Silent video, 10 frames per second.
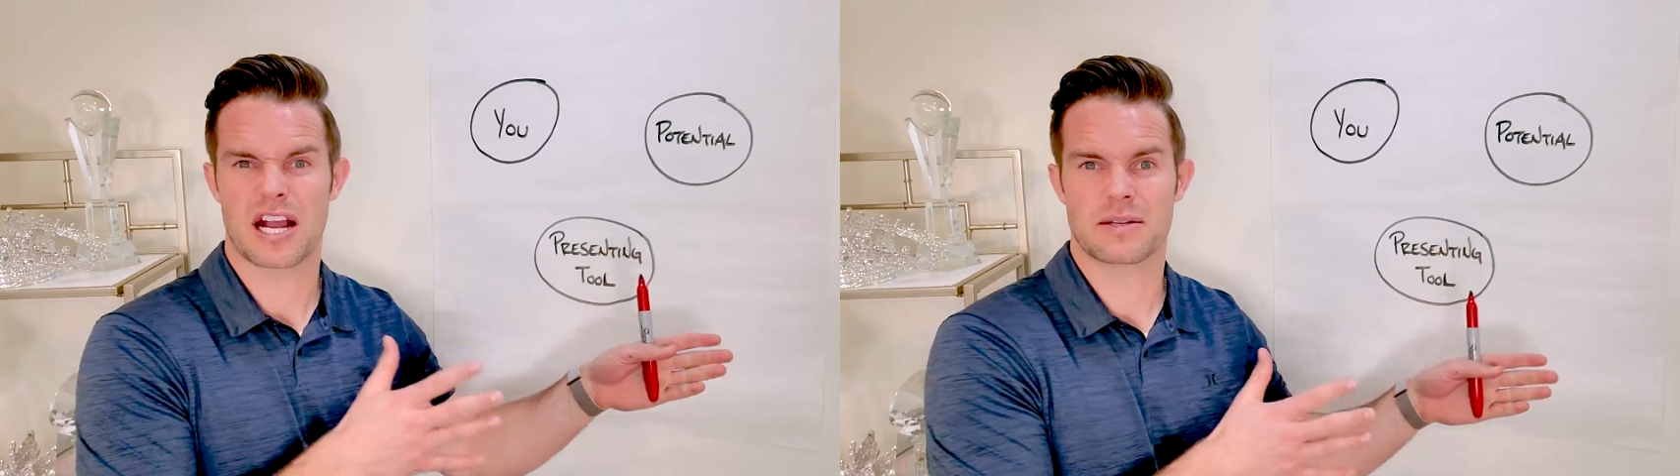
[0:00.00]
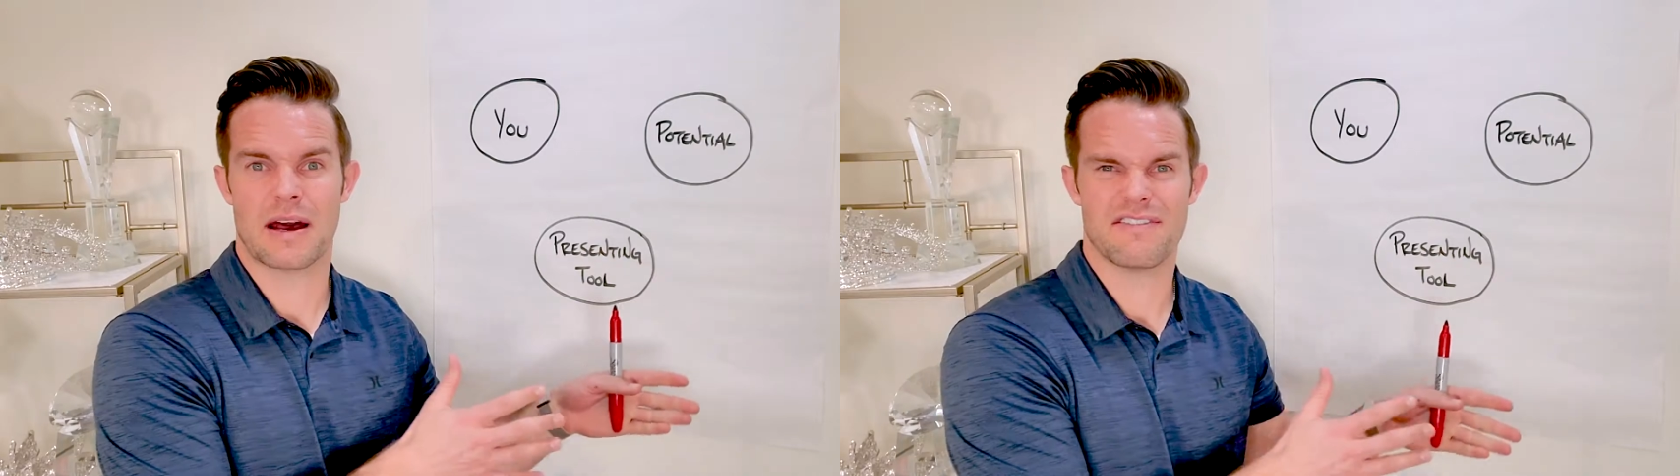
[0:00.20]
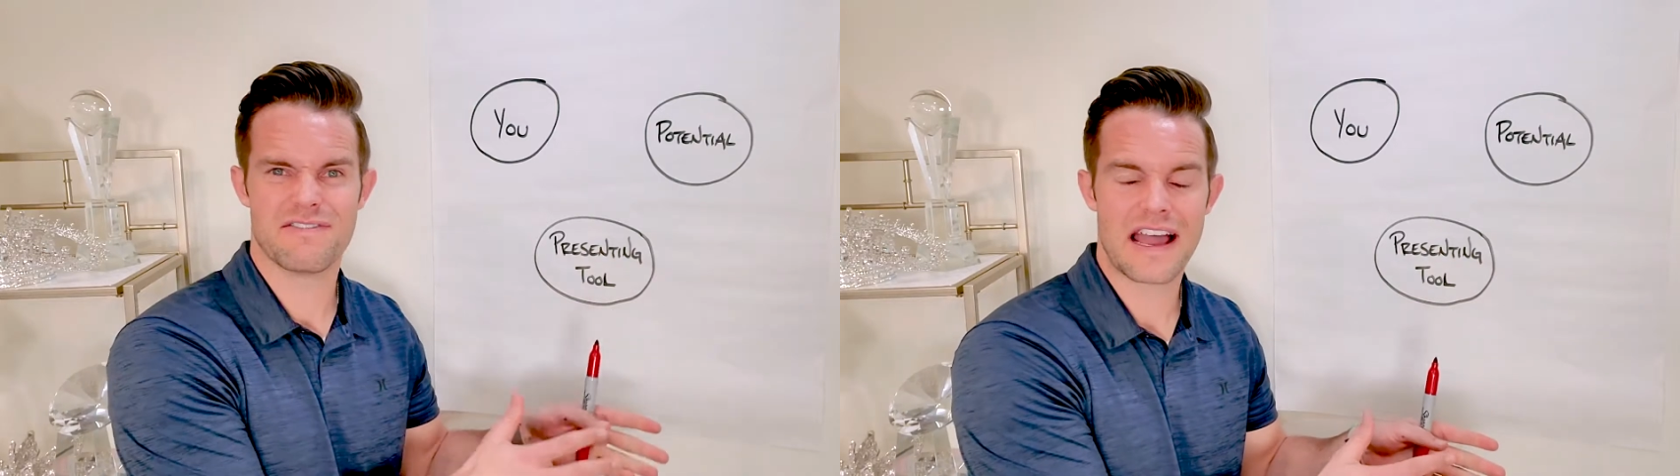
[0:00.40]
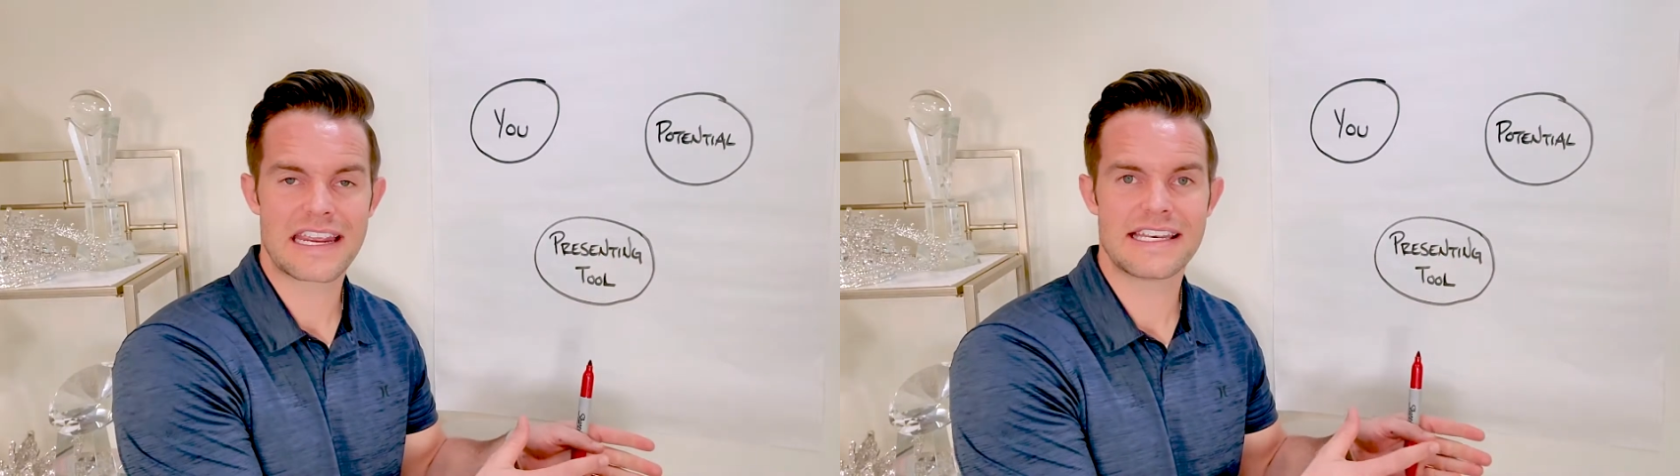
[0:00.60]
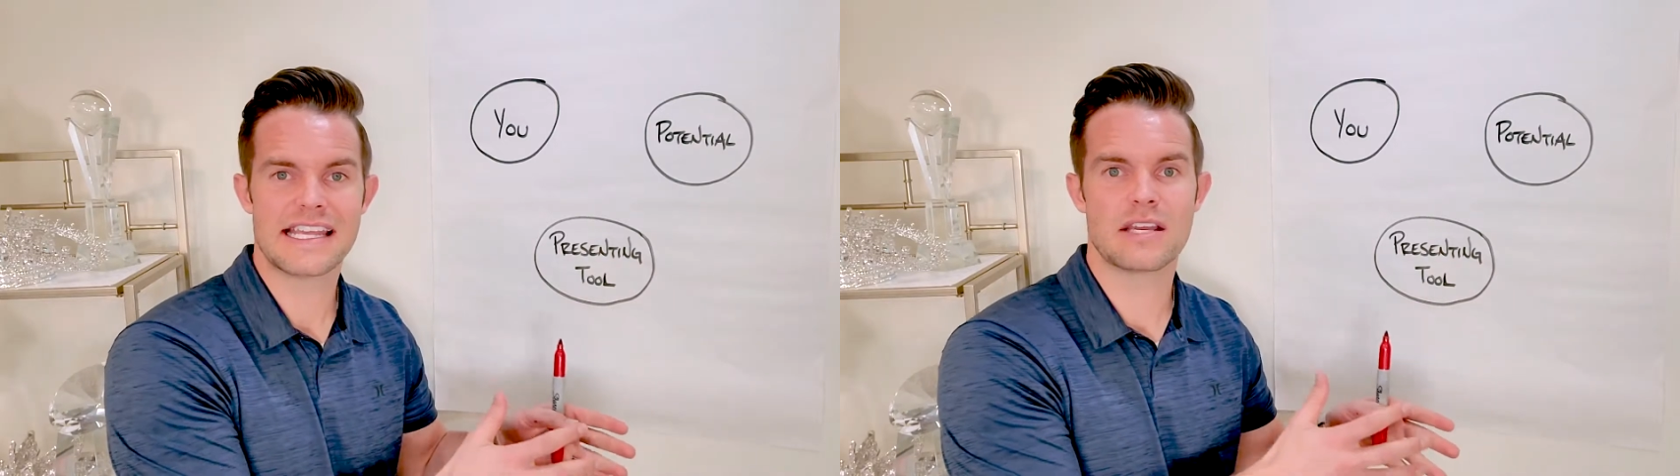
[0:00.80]
about
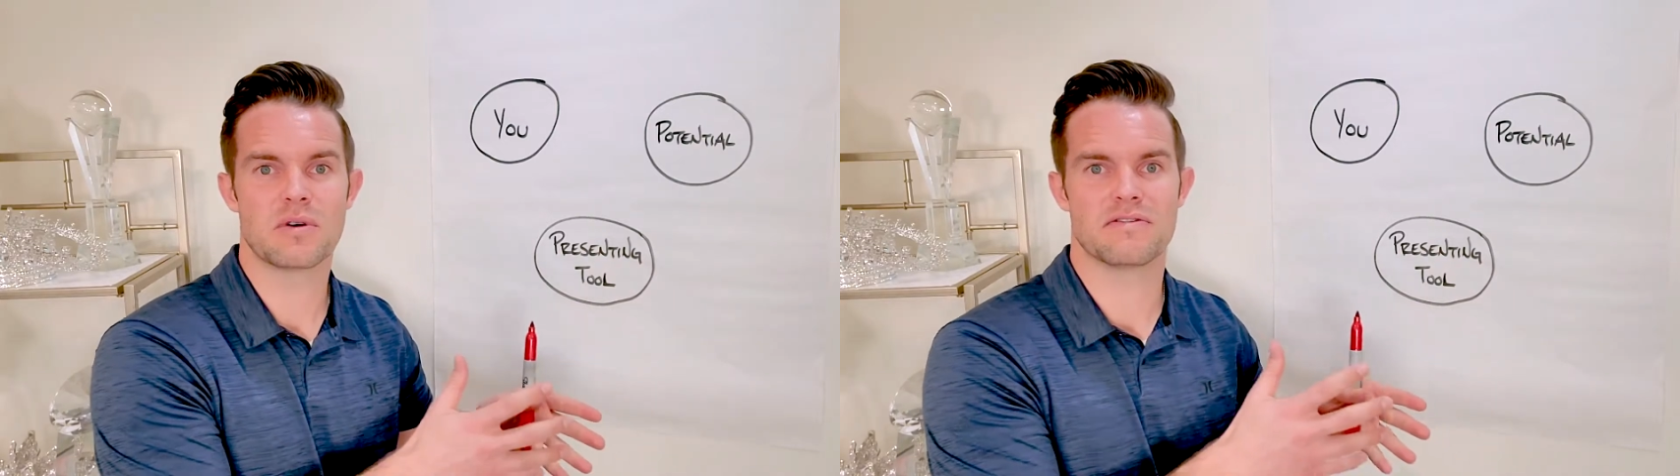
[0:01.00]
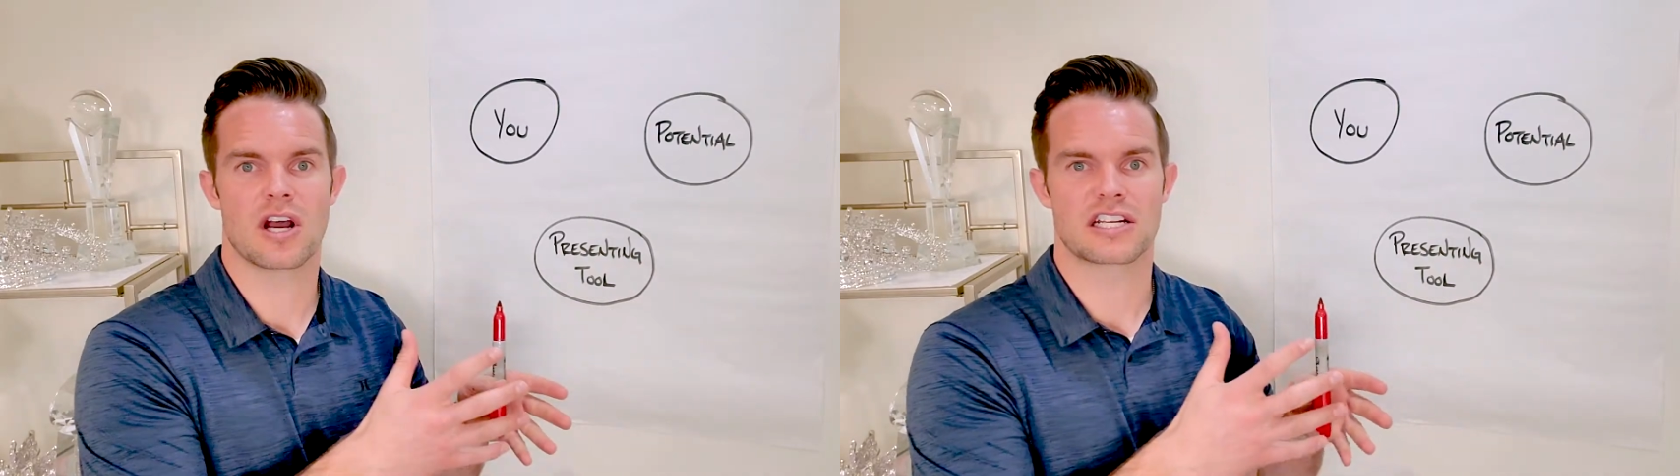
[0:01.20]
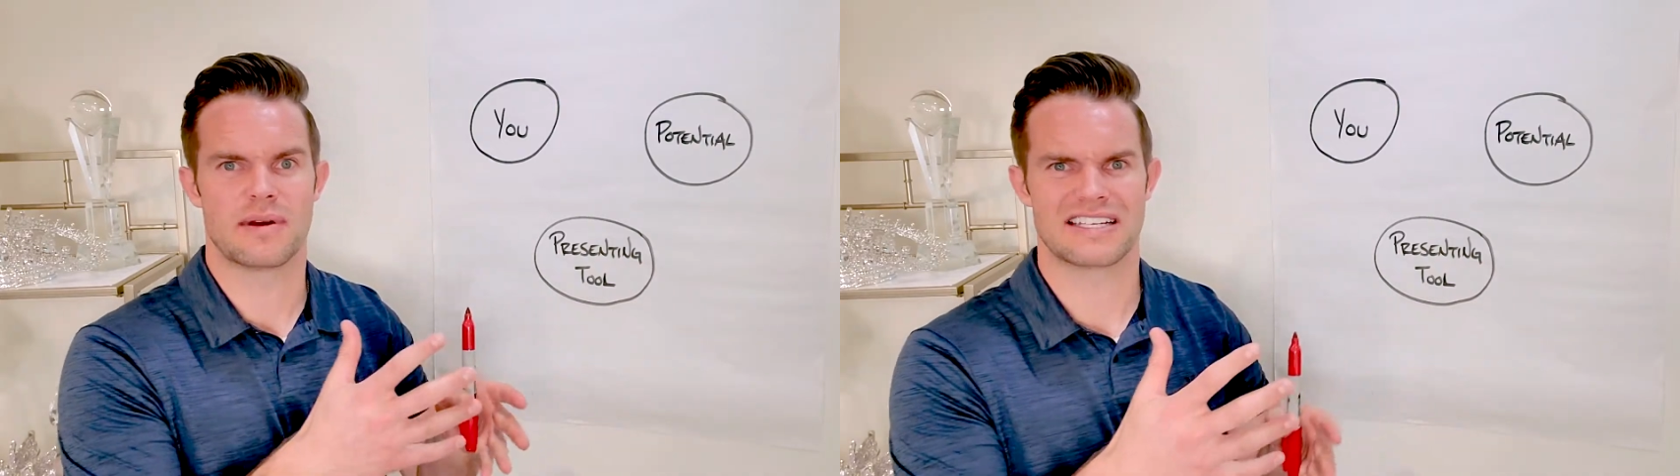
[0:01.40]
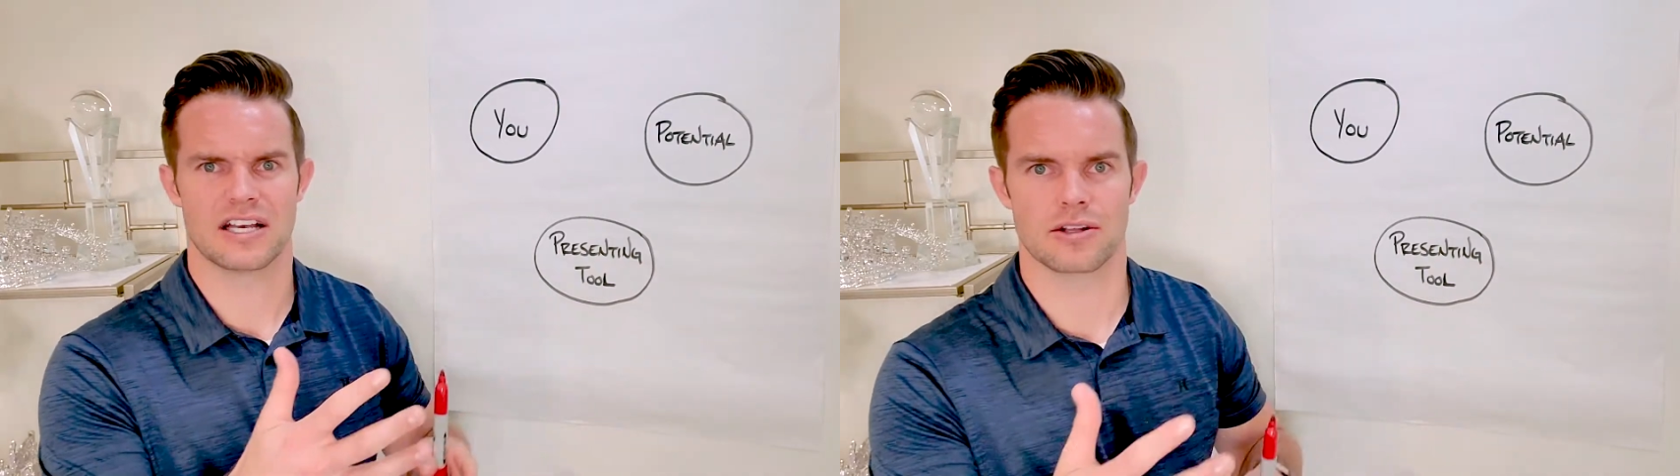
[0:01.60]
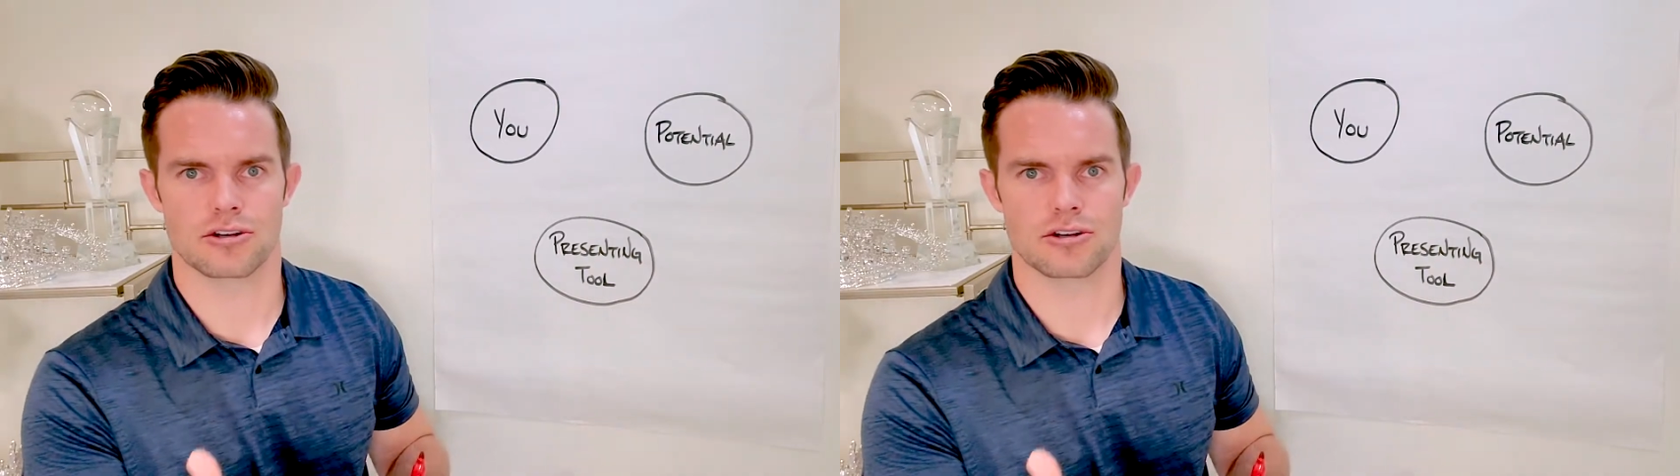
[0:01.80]
finding, we've talked about telling your